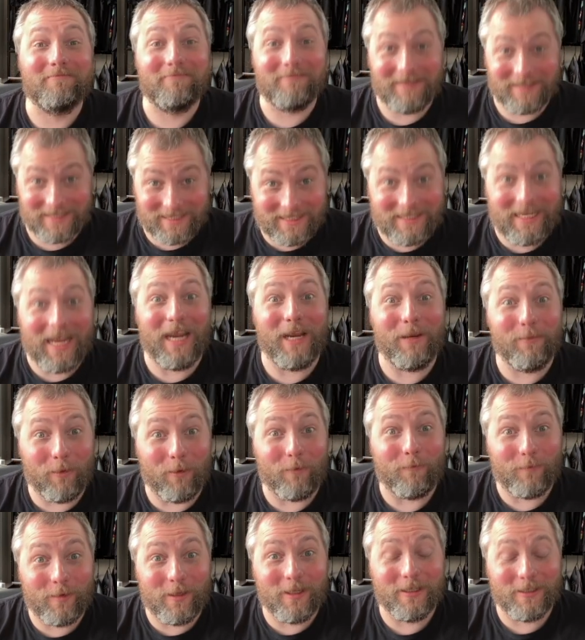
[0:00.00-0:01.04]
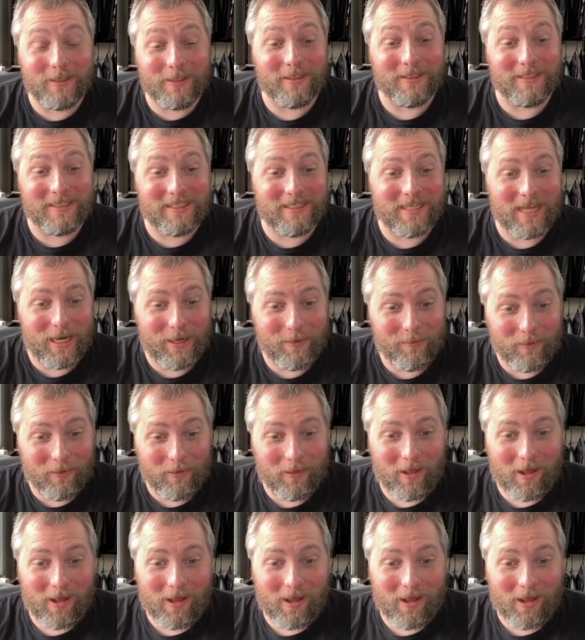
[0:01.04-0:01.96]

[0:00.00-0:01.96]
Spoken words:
stable, really good stable.